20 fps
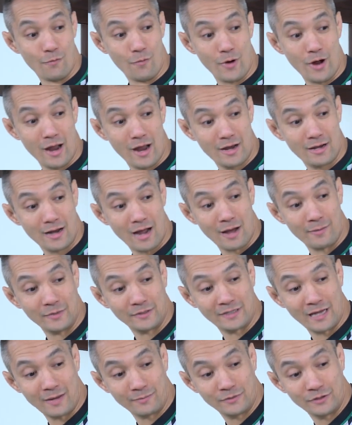when I'm
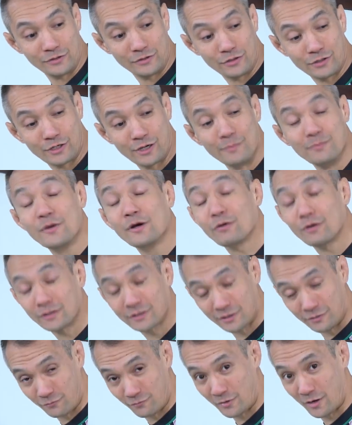attempting to kimura
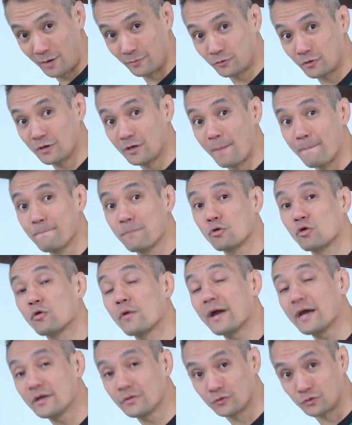someone. I'm trying to
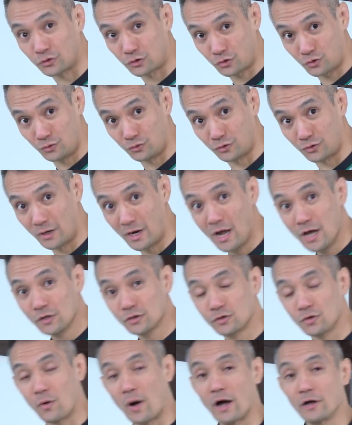break their shoulder.
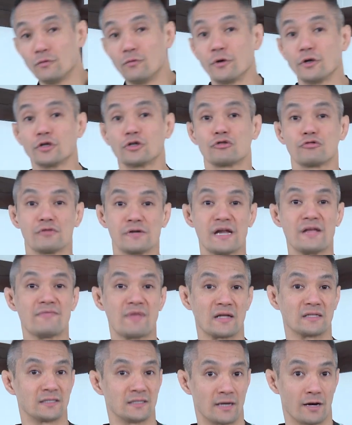So I don't want to create
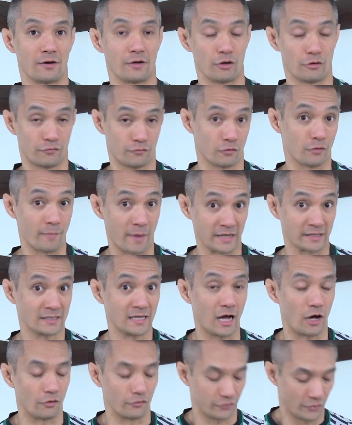that scenario for
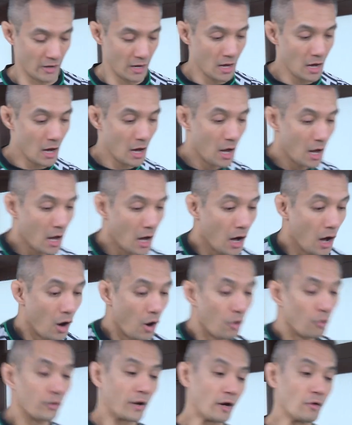myself.
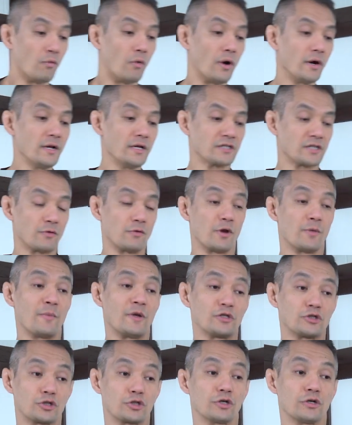What I want to
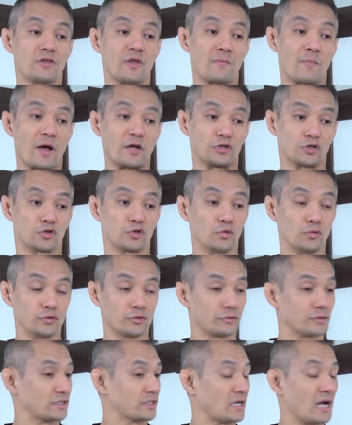make sure that my
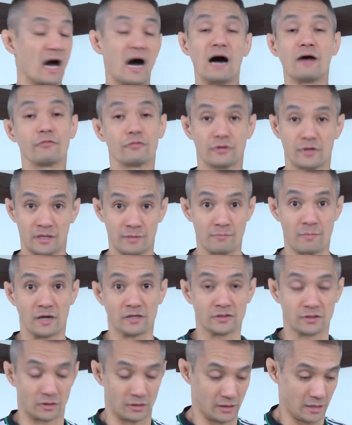shoulder is covered in
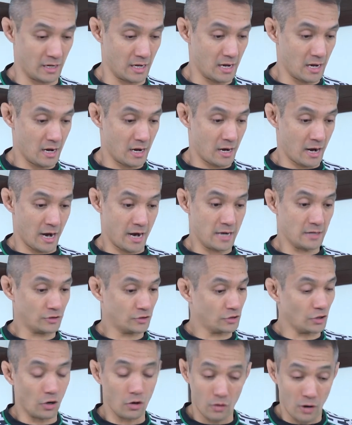muscle, right?
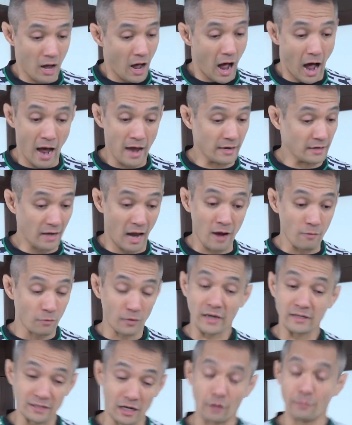So
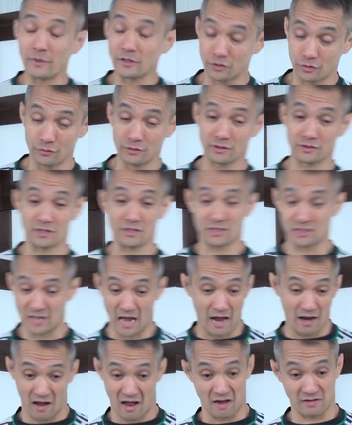what I tell my students is
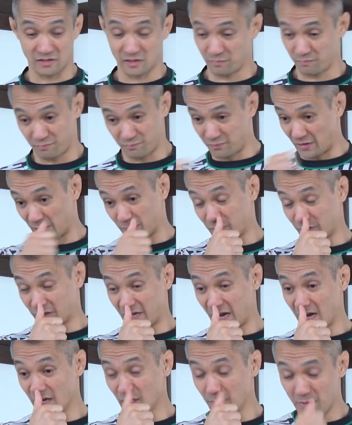that I just like
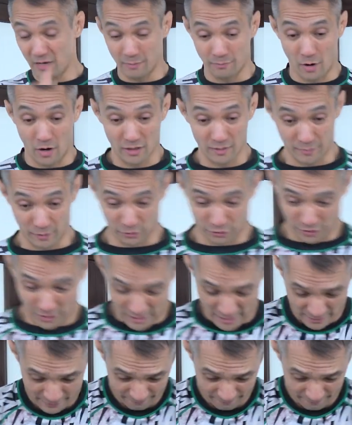pretend to be a bodybuilder.